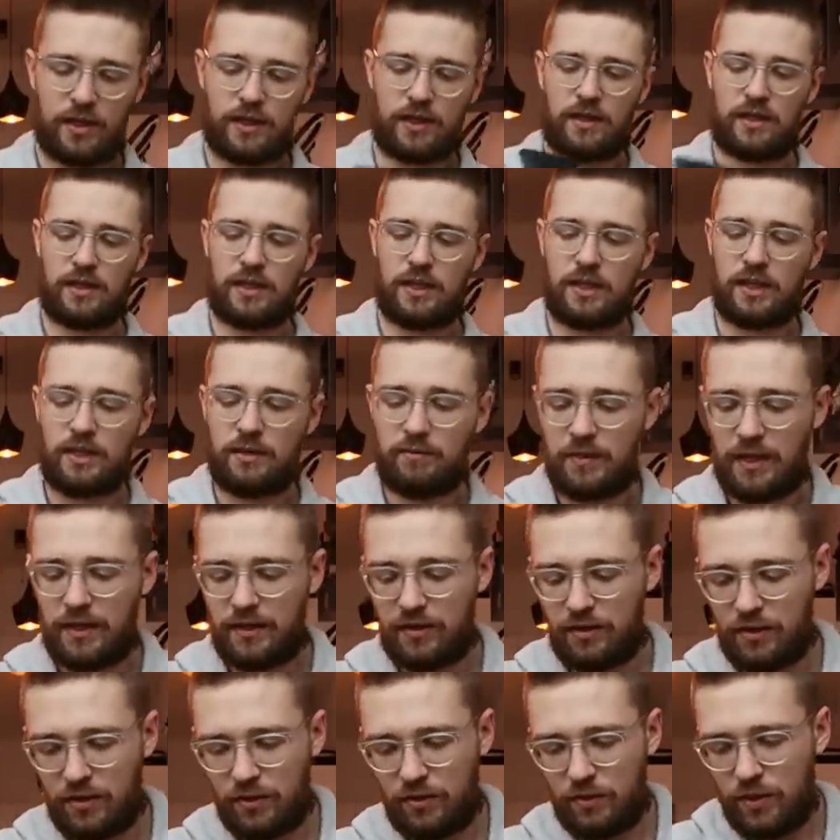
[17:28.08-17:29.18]
I don't
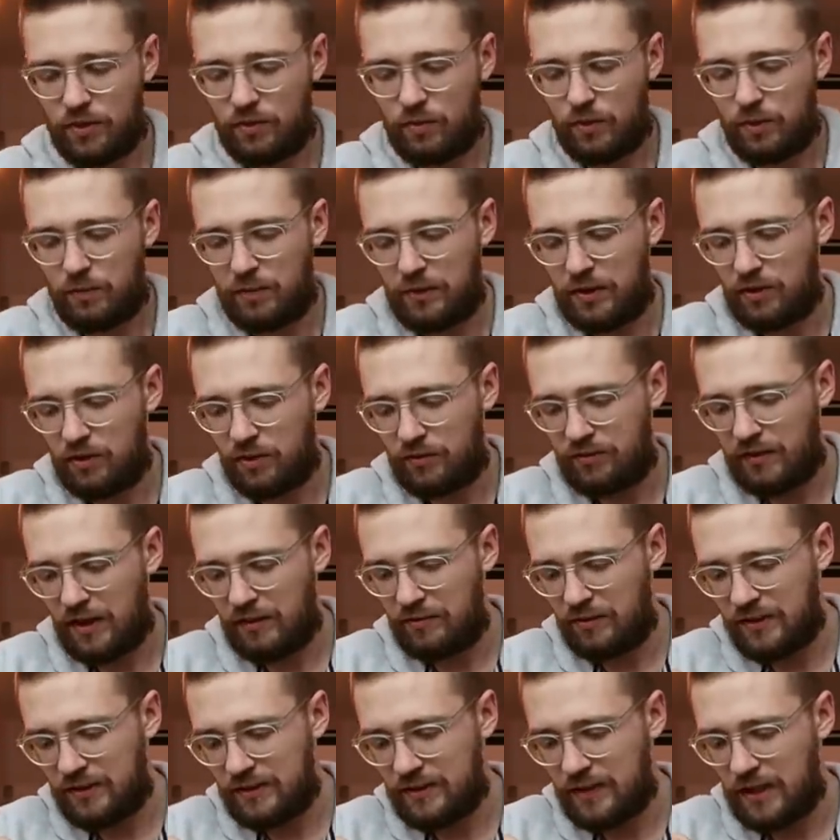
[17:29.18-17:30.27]
know what would be your
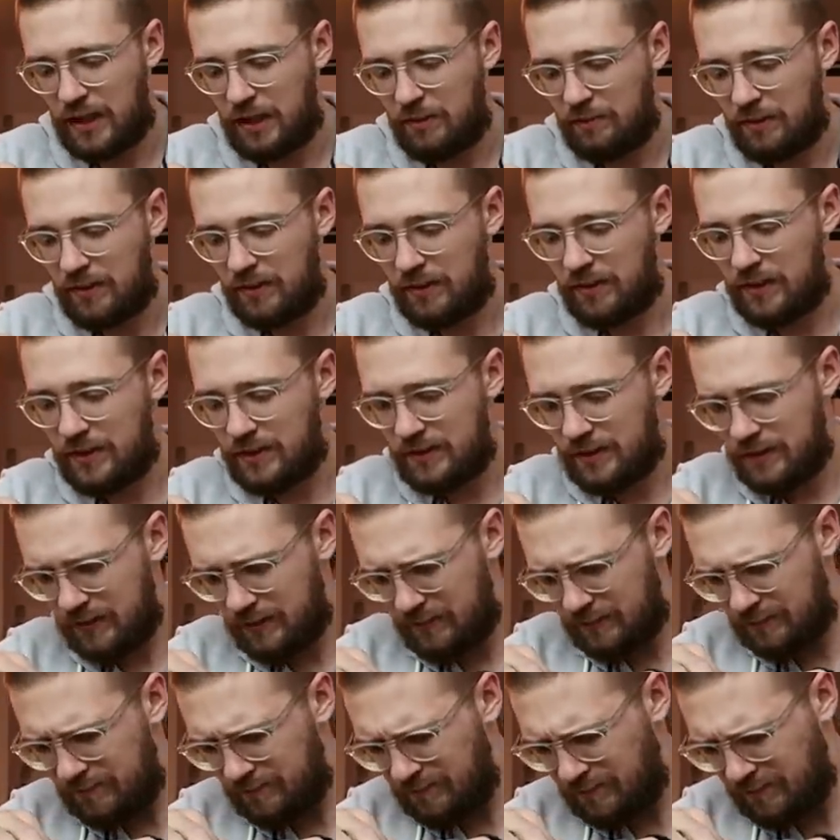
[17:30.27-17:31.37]
favorite design, but this
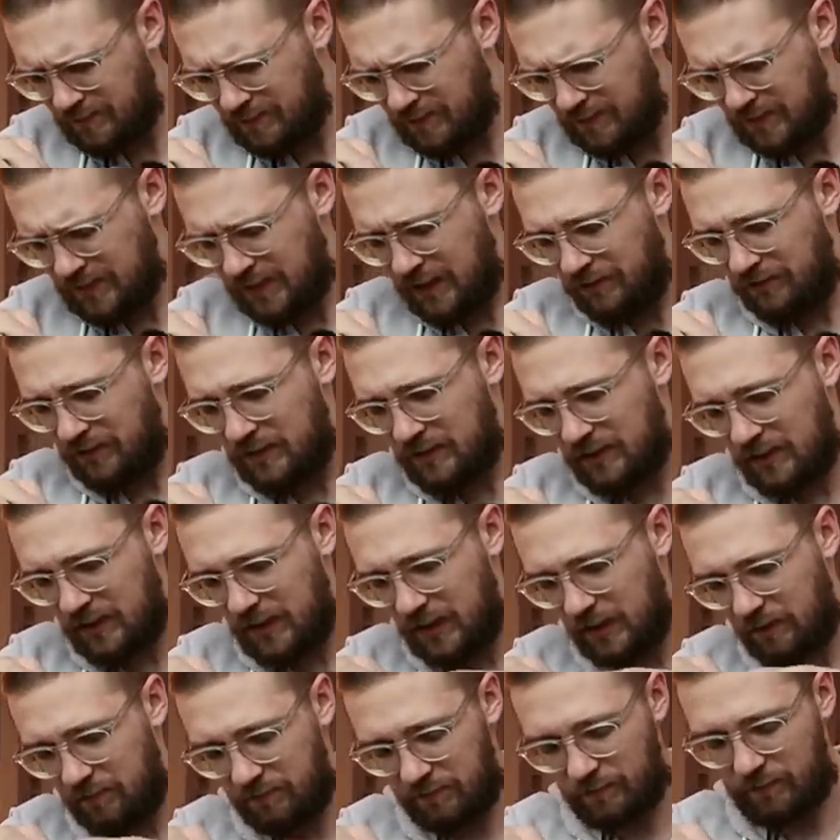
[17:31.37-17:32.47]

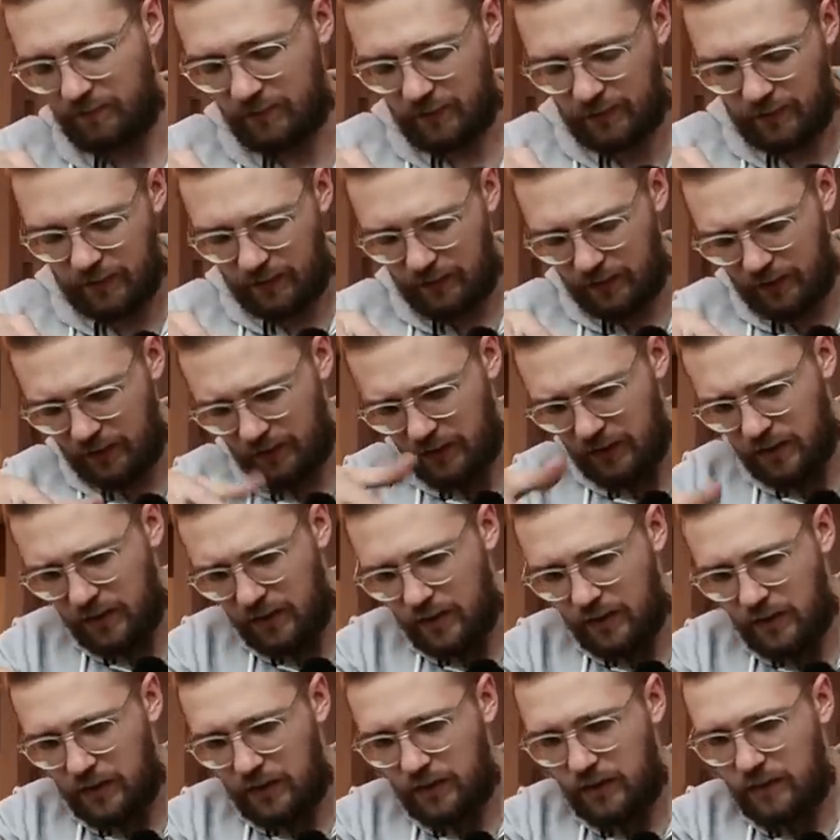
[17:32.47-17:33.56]
definitely
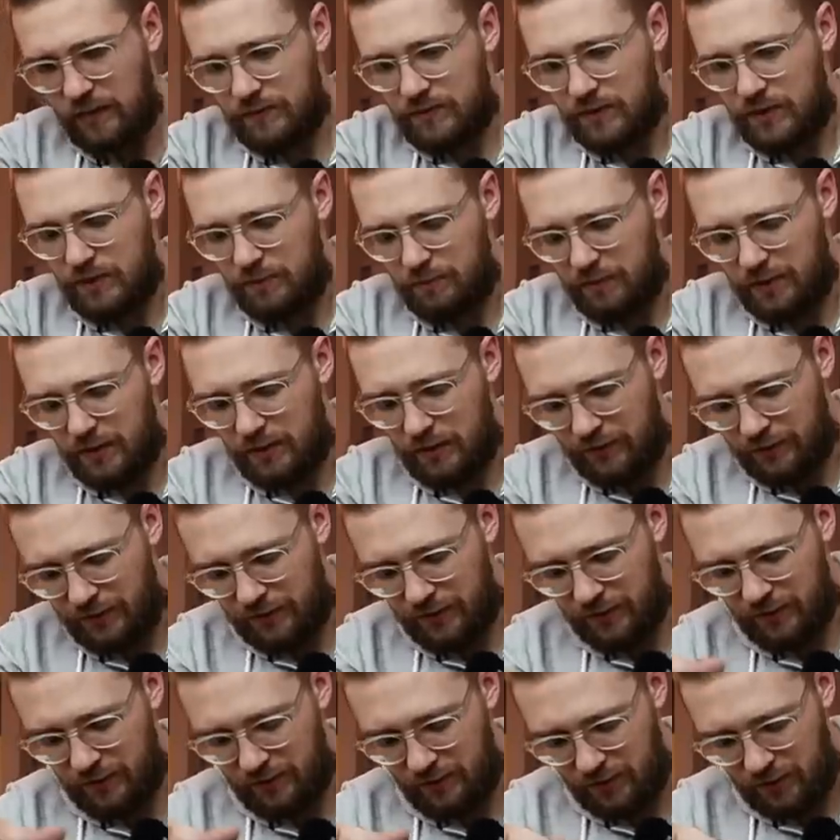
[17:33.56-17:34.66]
gives you a bit of,
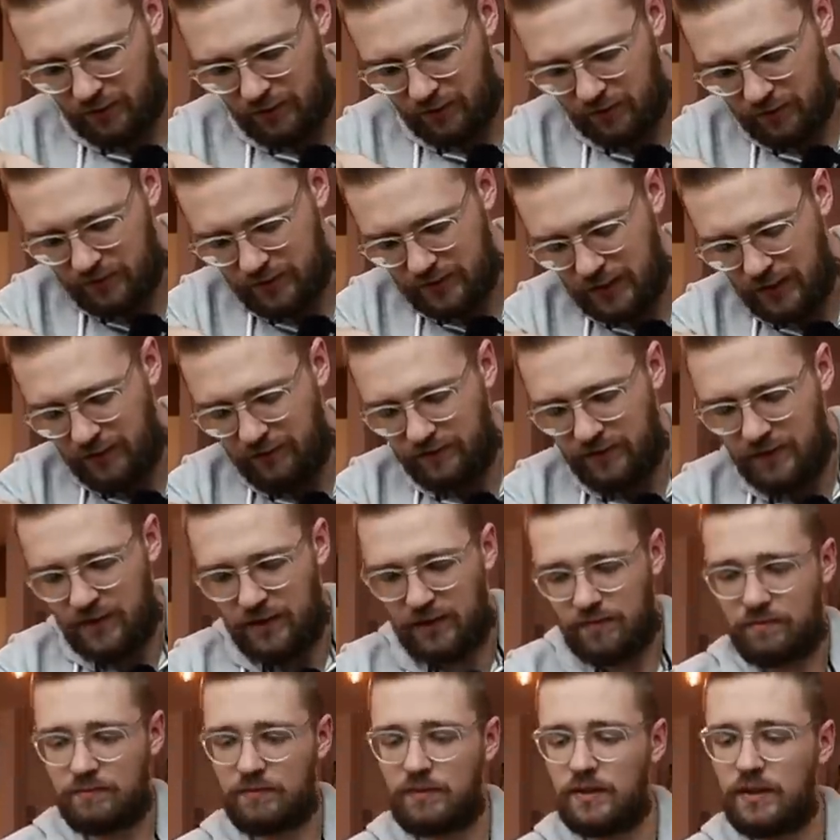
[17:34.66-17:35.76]
you know,
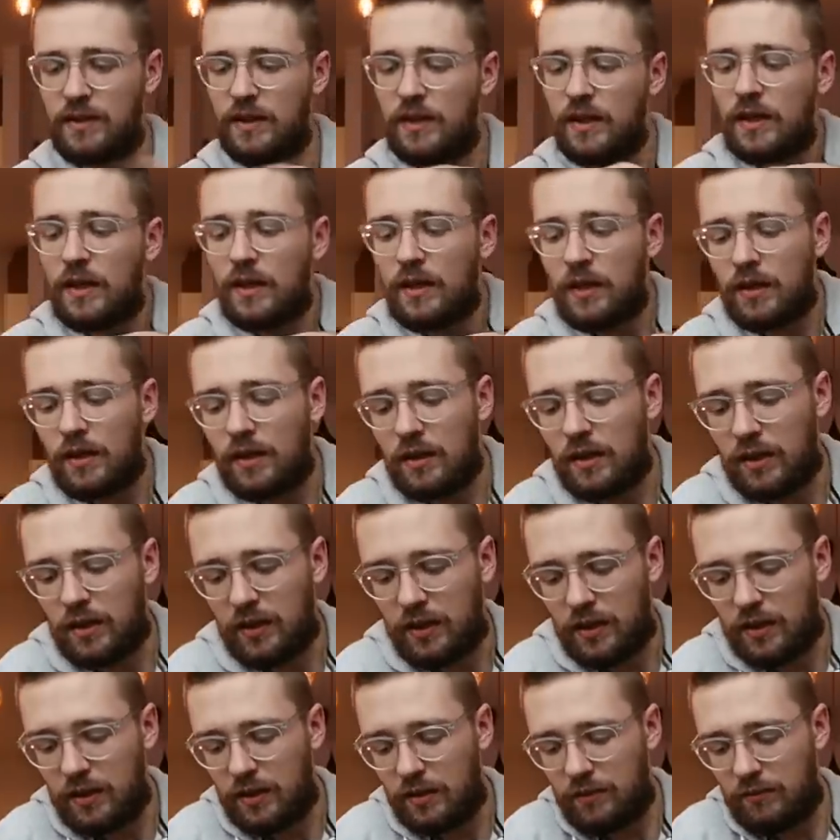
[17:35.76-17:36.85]
safety
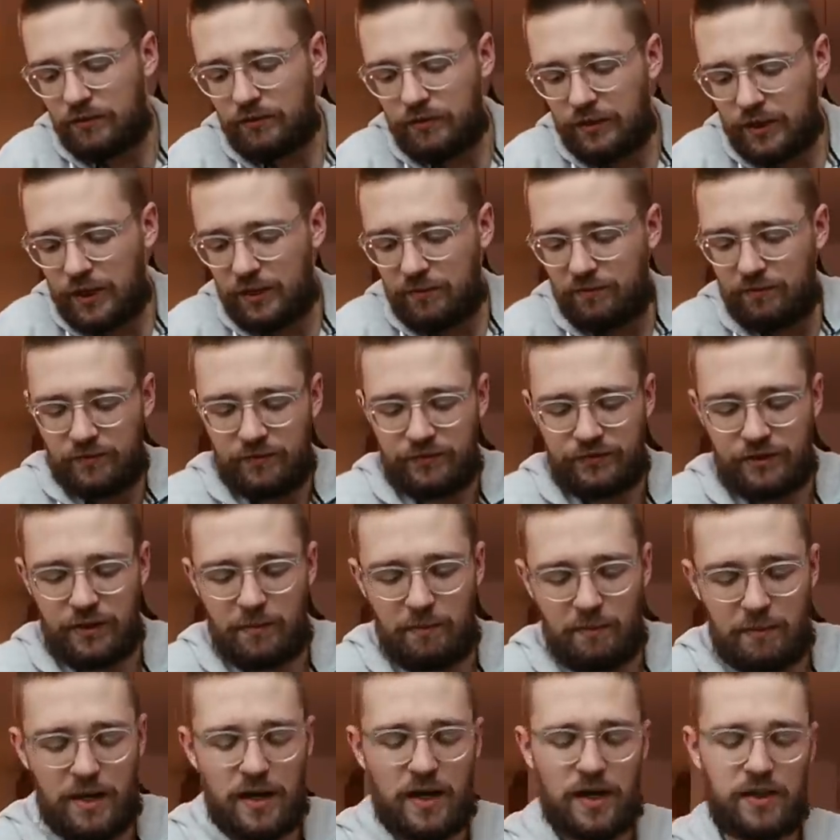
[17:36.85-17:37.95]

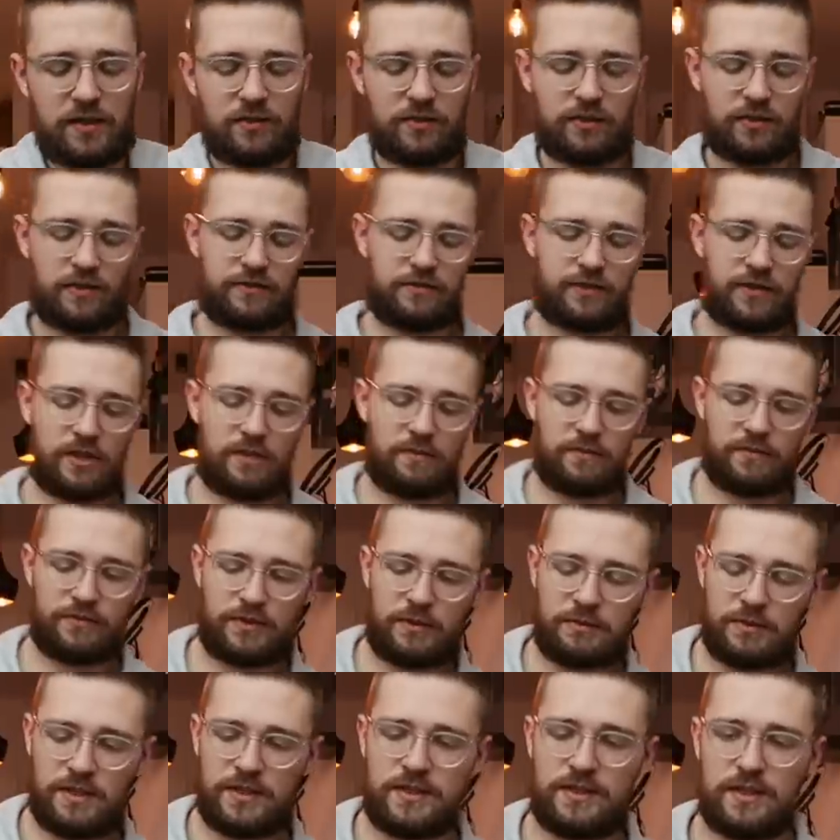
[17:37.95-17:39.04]
from mud or
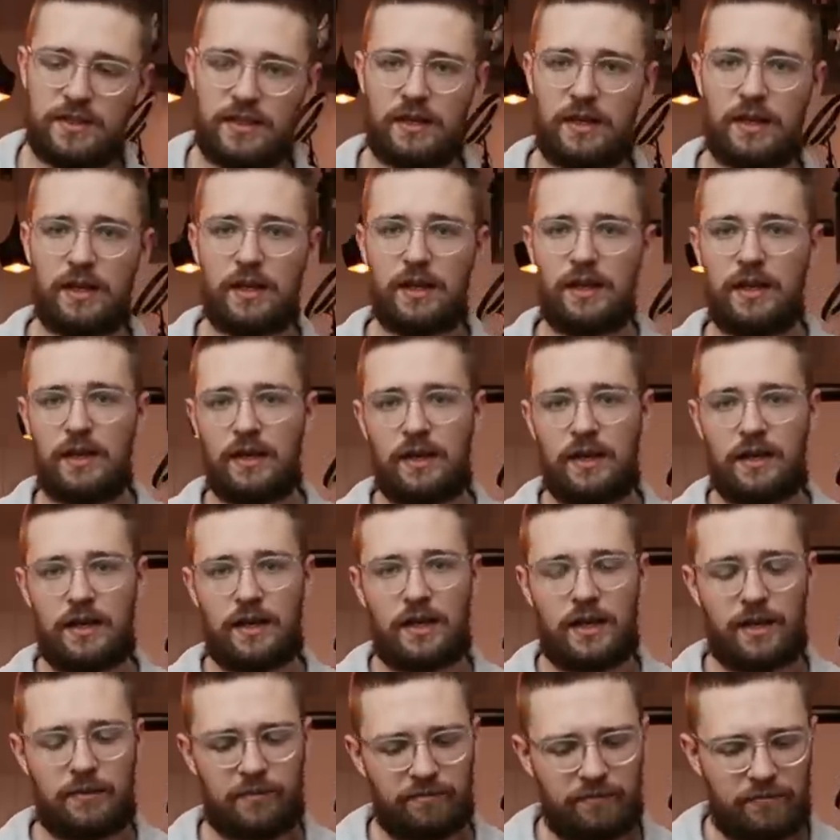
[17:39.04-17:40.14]
from the sun.
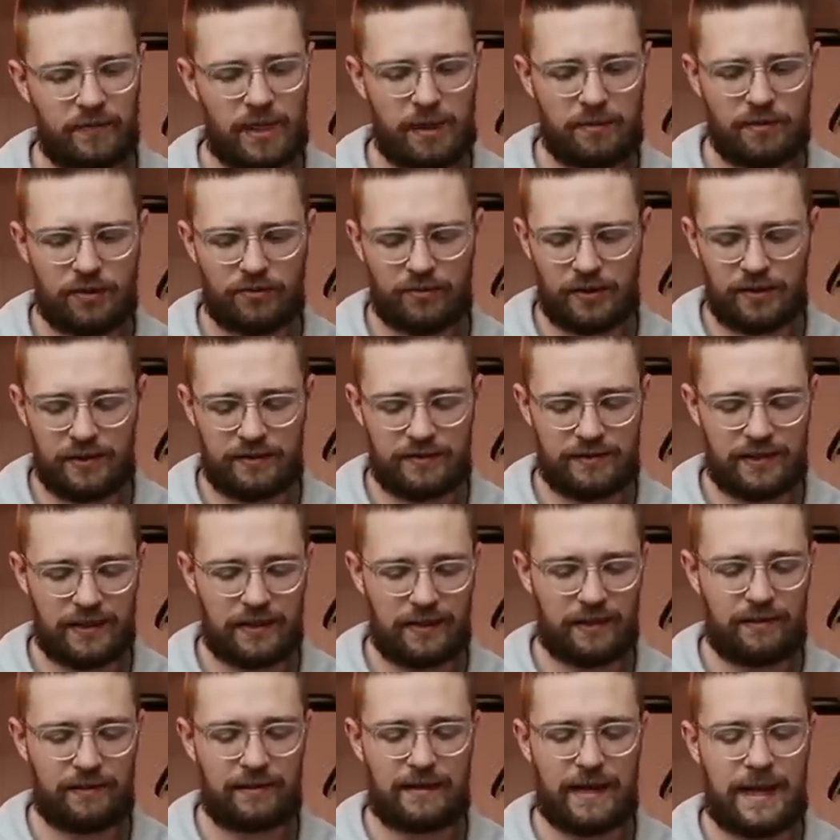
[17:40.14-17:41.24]
I'm not really
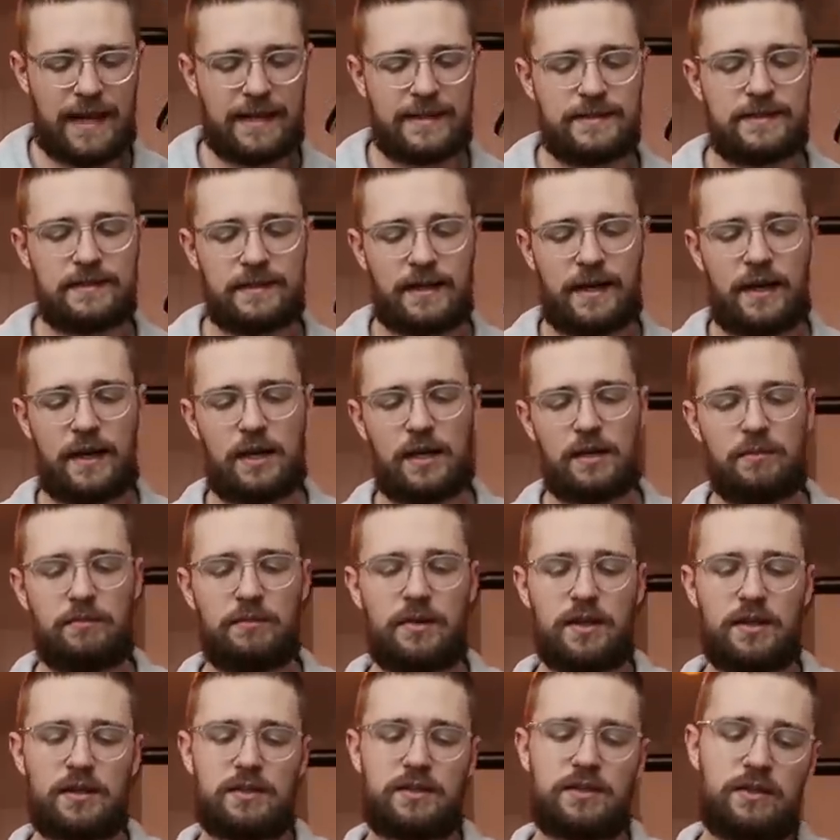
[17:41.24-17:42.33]
digging that style,
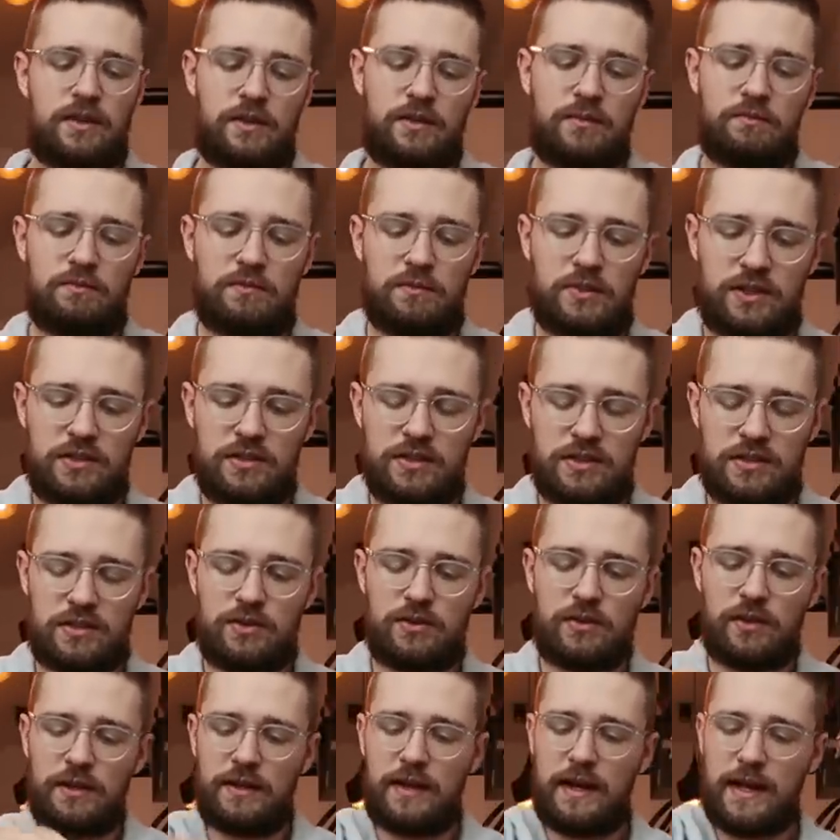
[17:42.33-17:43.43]
but you know, it's
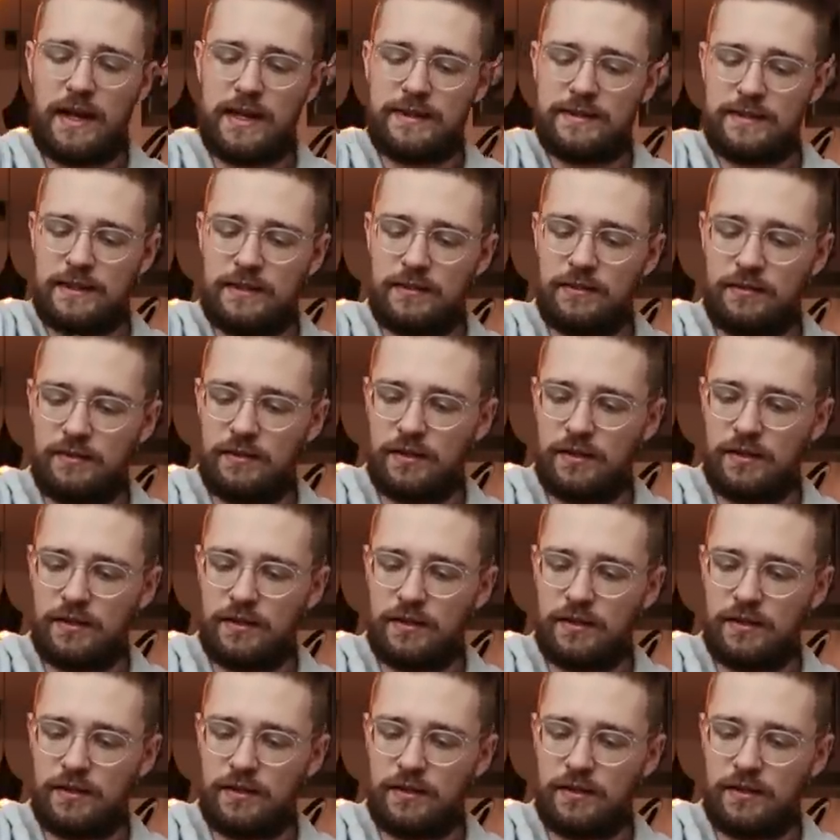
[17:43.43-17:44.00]
cool it has it.